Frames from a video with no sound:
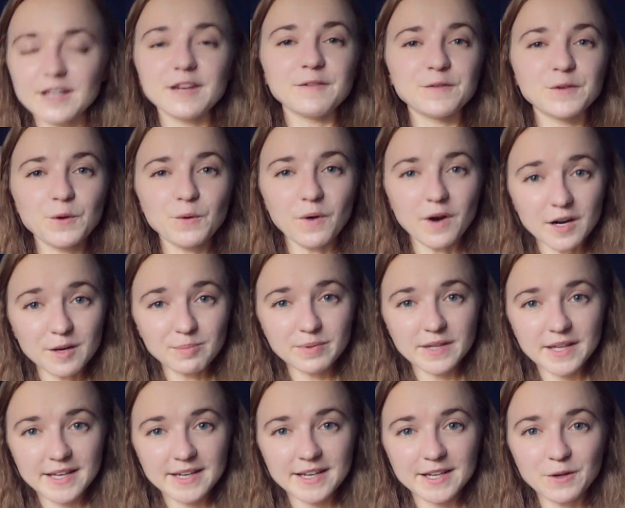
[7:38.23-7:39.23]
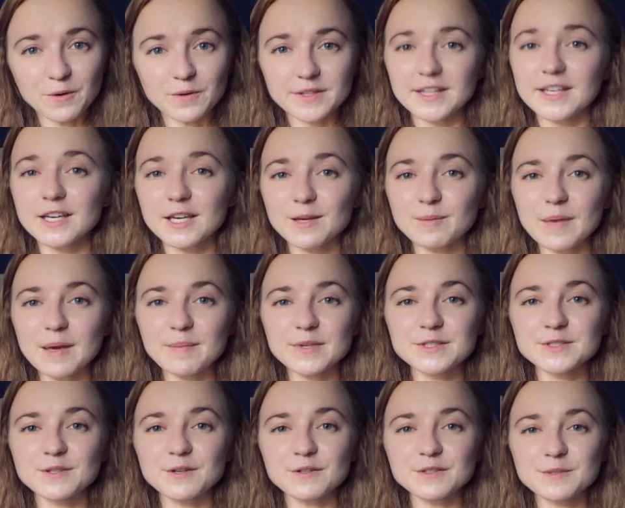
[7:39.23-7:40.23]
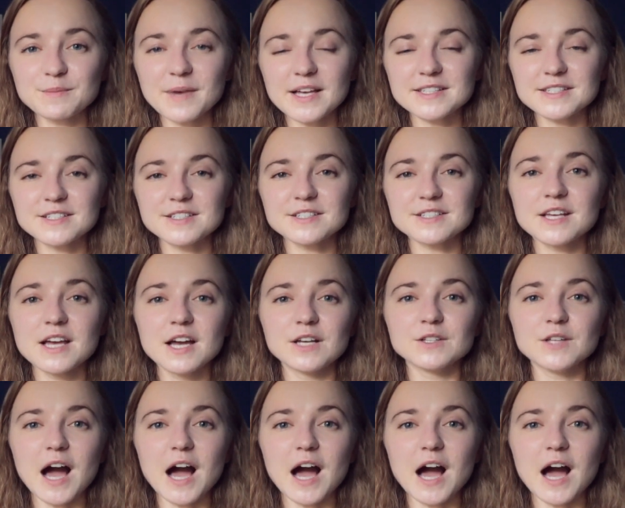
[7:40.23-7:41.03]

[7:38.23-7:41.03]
If you are planning or thinking maybe to go to masters,